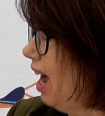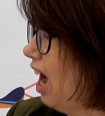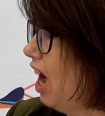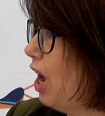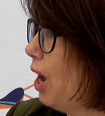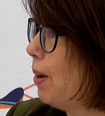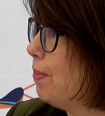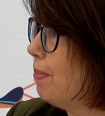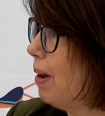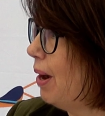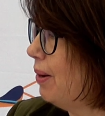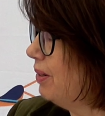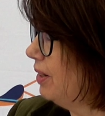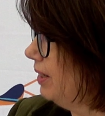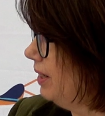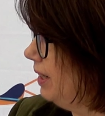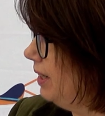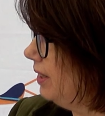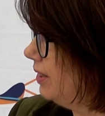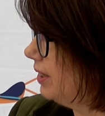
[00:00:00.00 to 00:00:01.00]

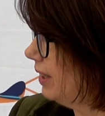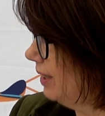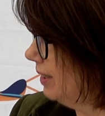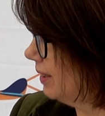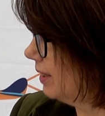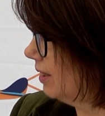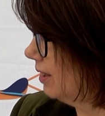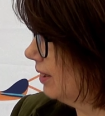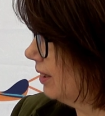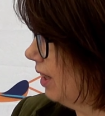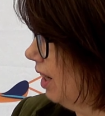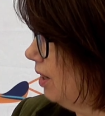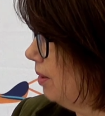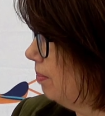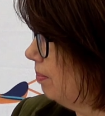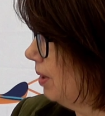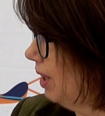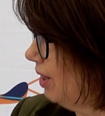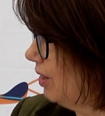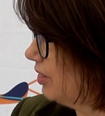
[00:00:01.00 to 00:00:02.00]
Only since
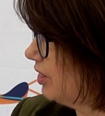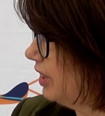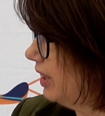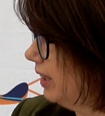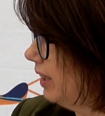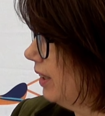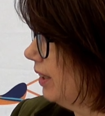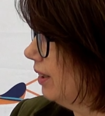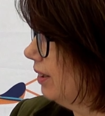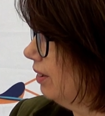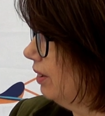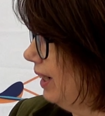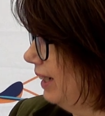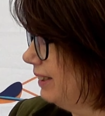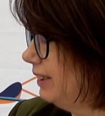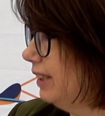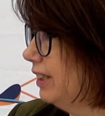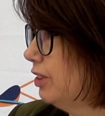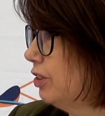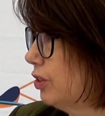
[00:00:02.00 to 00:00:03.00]
last year. Okay. I
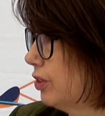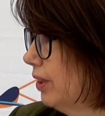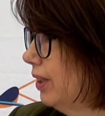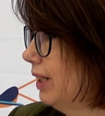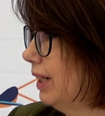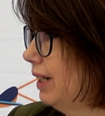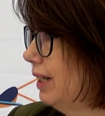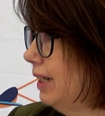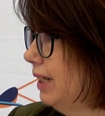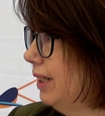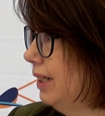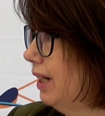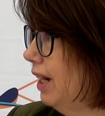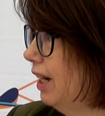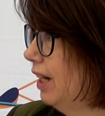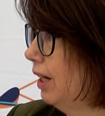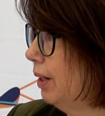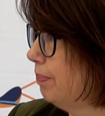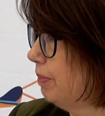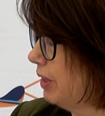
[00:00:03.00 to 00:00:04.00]
did
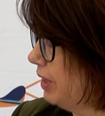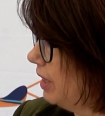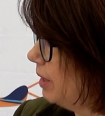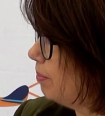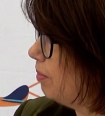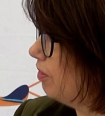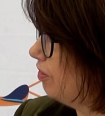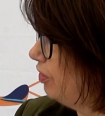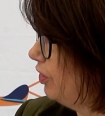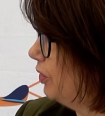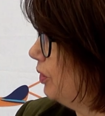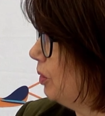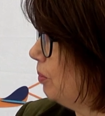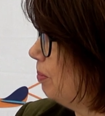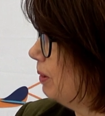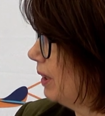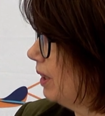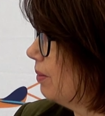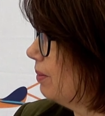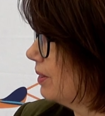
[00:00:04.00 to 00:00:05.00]
try the year before,
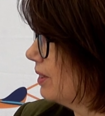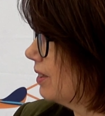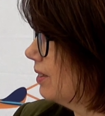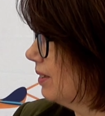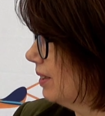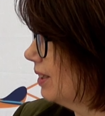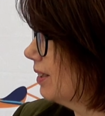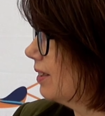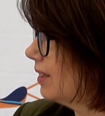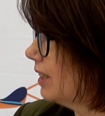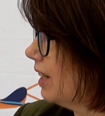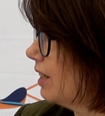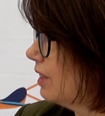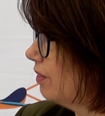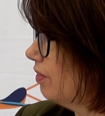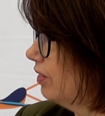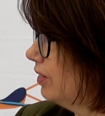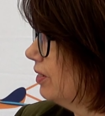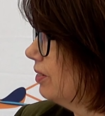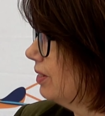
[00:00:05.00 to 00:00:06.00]
but I wasn't
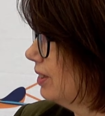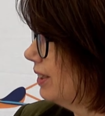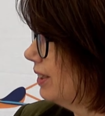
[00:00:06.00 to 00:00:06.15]
successful.